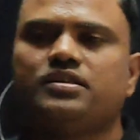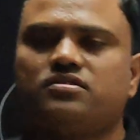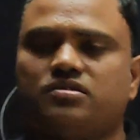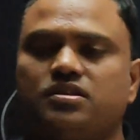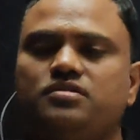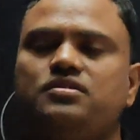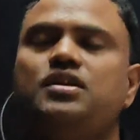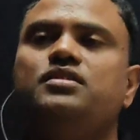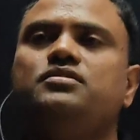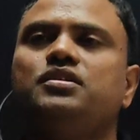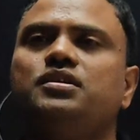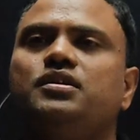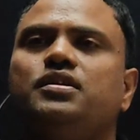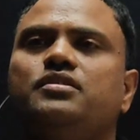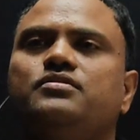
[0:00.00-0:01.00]
as distance
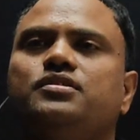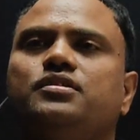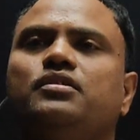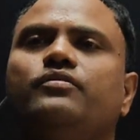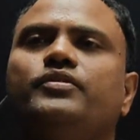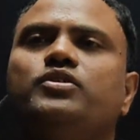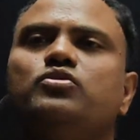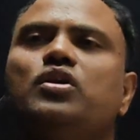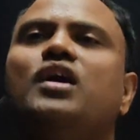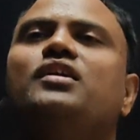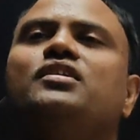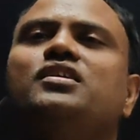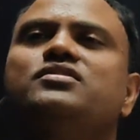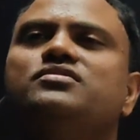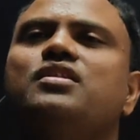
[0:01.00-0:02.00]
increasing, we do
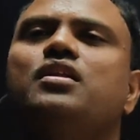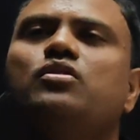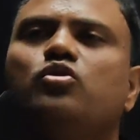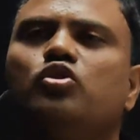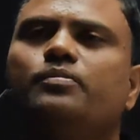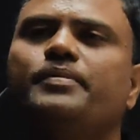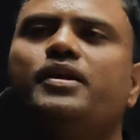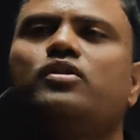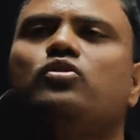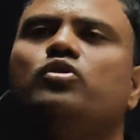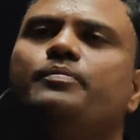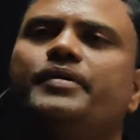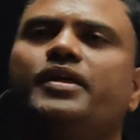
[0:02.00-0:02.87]
not consider lone pair